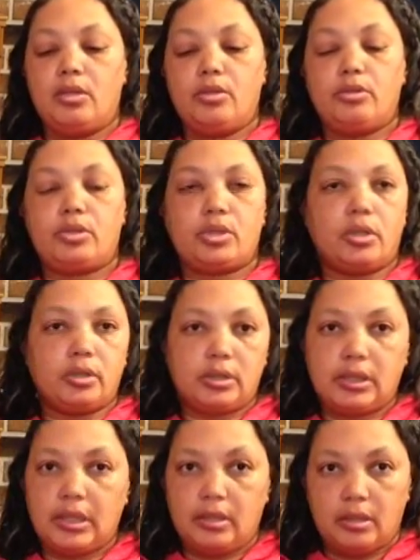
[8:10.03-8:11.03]
new
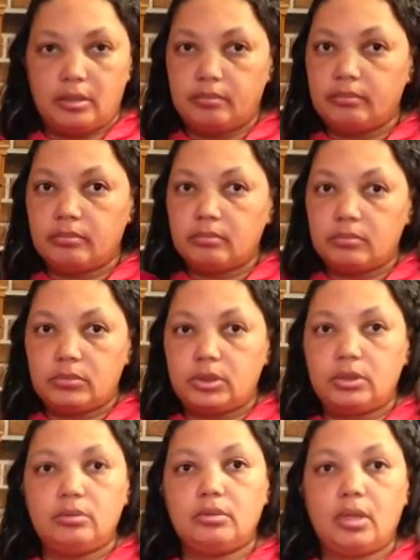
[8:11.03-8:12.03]
shirts that are
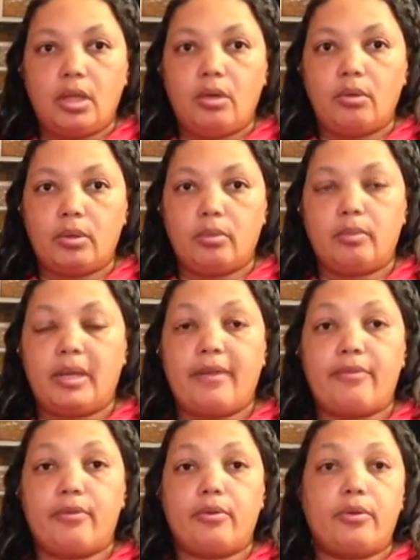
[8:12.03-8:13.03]
too low or
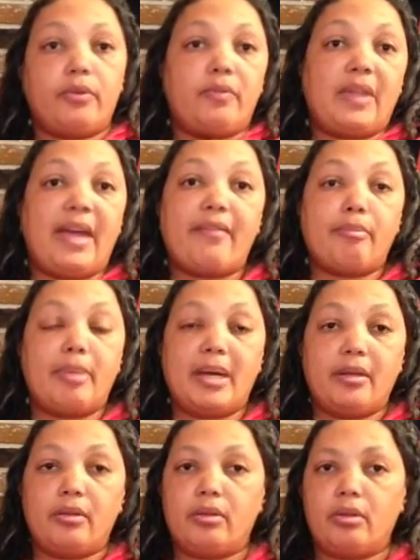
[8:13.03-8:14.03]
whatever, or if they have a
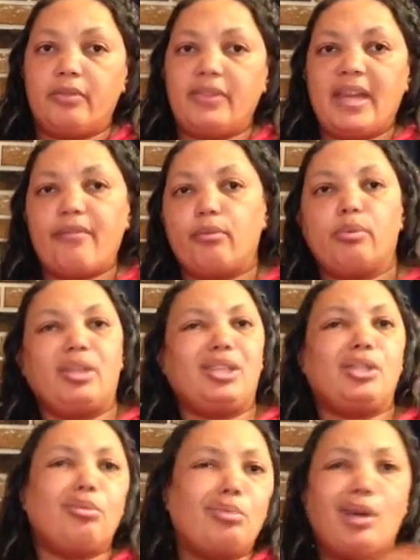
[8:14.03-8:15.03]
button, or if they have a really
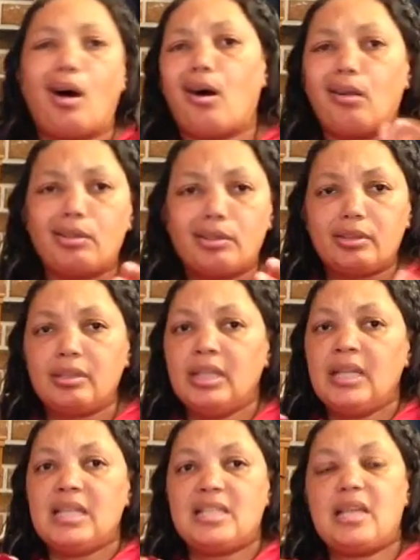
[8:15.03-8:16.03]
cute collar,
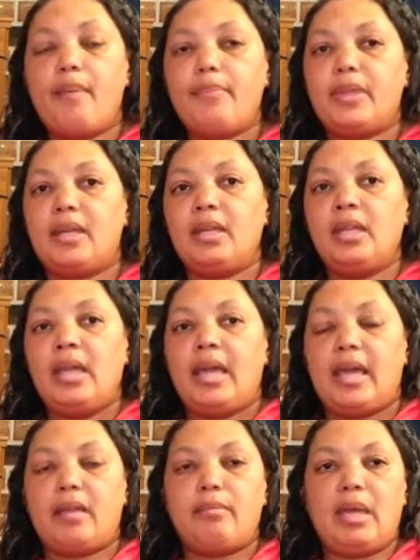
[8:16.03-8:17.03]
something,
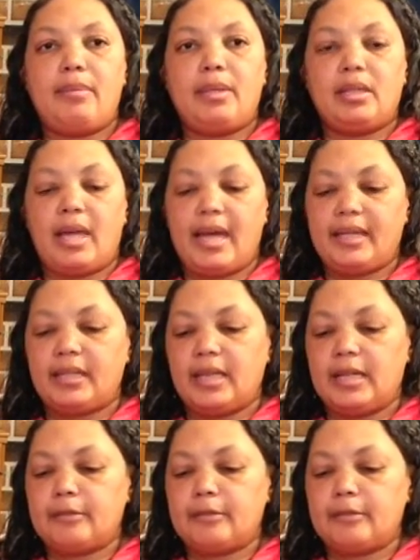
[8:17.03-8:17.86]
and maybe like